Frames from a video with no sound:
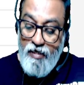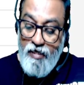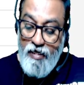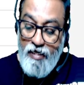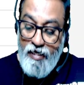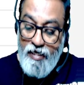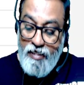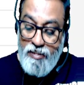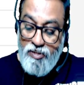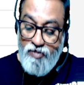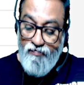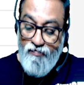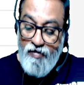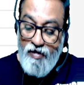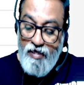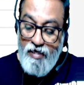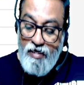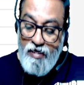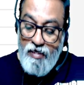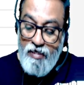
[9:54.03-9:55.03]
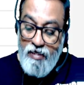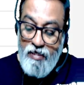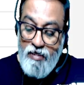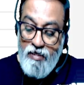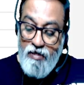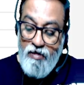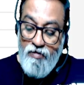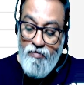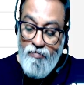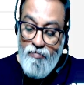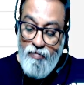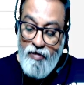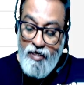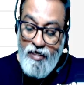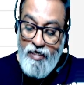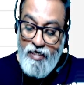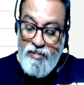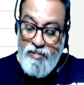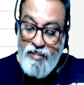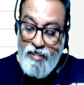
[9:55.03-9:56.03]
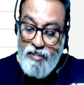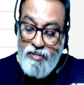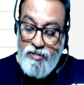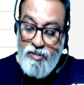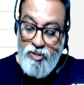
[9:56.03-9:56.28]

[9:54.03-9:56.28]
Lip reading: A square minus X